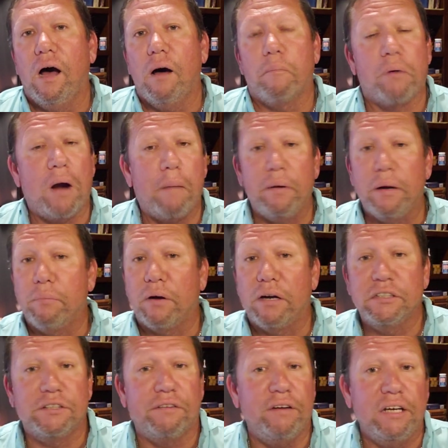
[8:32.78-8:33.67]
Property
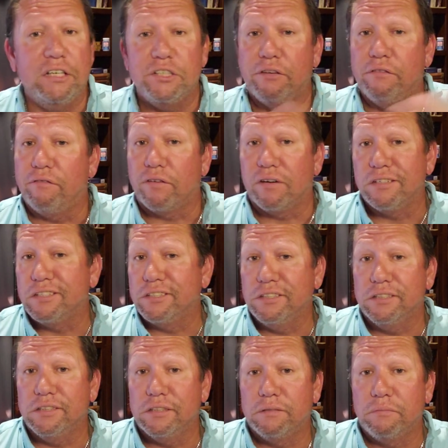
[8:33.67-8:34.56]
preservation
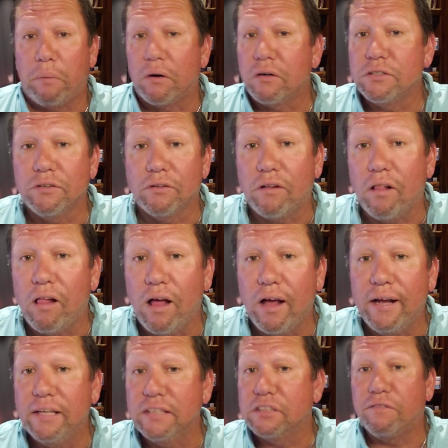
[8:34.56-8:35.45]
versus personal
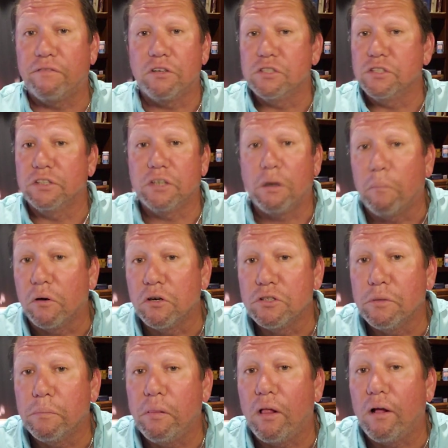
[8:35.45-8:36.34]
clients versus
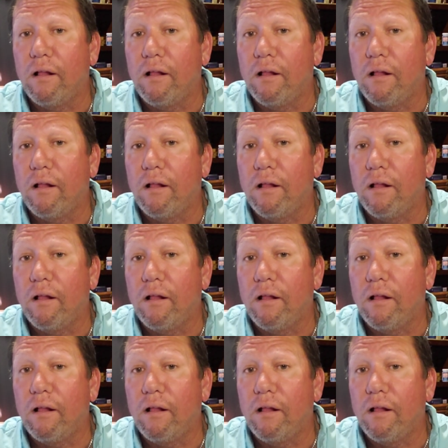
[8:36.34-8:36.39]
commercial